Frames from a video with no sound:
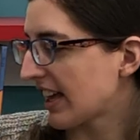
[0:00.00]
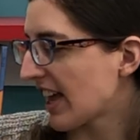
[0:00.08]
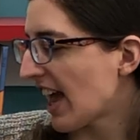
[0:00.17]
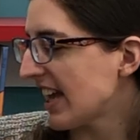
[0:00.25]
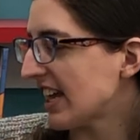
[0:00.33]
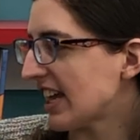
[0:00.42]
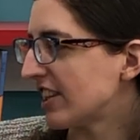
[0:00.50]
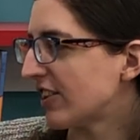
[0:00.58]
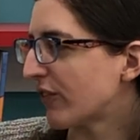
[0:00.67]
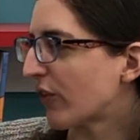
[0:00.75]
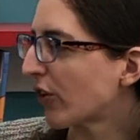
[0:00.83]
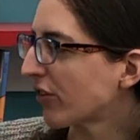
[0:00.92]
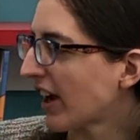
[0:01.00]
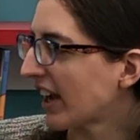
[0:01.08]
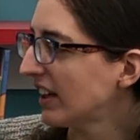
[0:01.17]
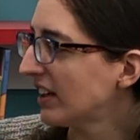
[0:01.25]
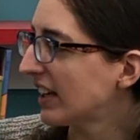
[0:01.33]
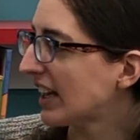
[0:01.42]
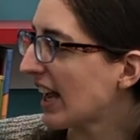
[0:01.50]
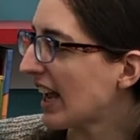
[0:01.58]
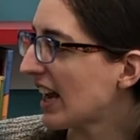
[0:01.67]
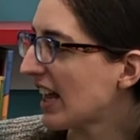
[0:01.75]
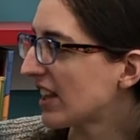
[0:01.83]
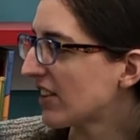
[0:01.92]
K isn't for rain,
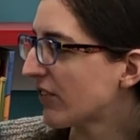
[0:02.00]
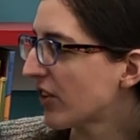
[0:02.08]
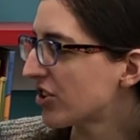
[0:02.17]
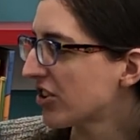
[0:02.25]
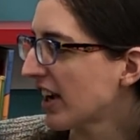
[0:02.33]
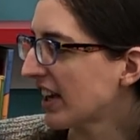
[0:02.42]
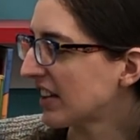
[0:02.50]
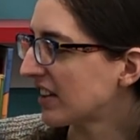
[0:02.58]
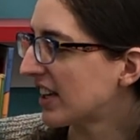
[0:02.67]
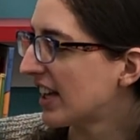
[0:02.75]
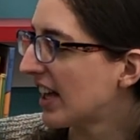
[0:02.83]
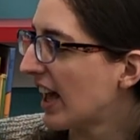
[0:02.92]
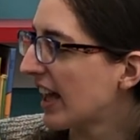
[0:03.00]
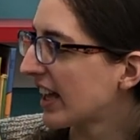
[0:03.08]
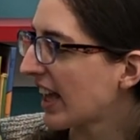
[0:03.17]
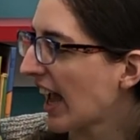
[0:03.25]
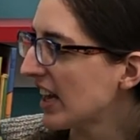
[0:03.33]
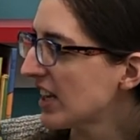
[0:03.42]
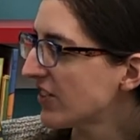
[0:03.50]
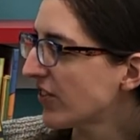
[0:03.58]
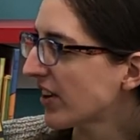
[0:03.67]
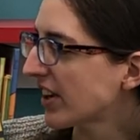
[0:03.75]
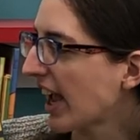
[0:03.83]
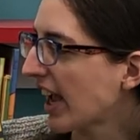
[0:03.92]
it isn't for train. K is
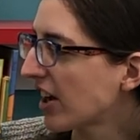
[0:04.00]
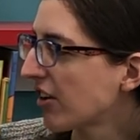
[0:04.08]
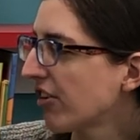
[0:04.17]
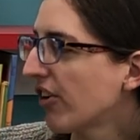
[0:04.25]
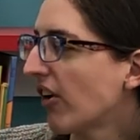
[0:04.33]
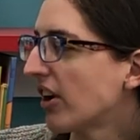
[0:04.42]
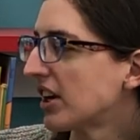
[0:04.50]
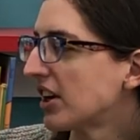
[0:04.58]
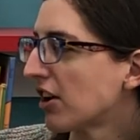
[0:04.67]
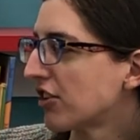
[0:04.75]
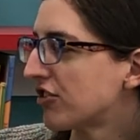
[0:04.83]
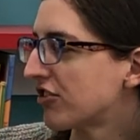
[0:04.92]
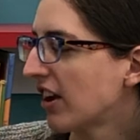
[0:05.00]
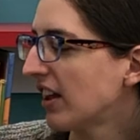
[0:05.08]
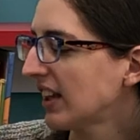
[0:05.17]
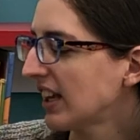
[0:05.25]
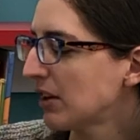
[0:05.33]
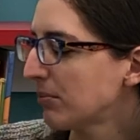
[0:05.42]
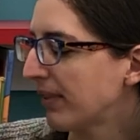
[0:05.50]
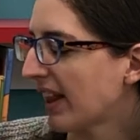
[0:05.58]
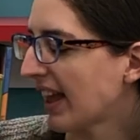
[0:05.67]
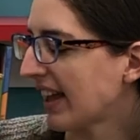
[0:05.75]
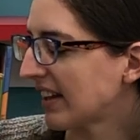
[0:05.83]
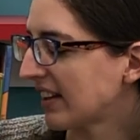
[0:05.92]
for kangaroo on an Australian
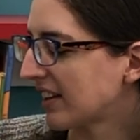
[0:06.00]
plane.